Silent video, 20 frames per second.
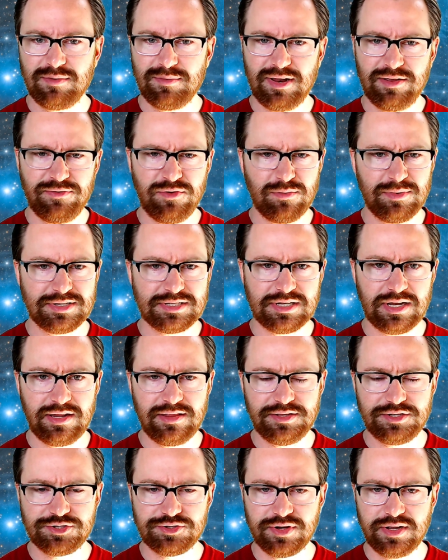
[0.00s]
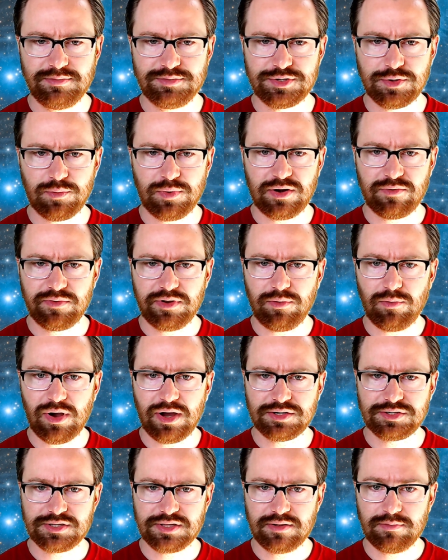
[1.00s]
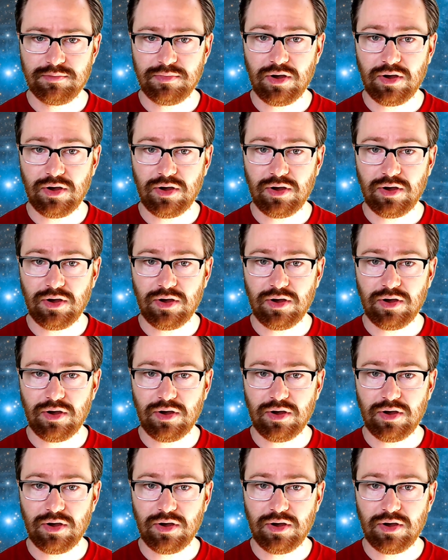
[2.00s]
And if you miss any of these streams and want to rewatch them,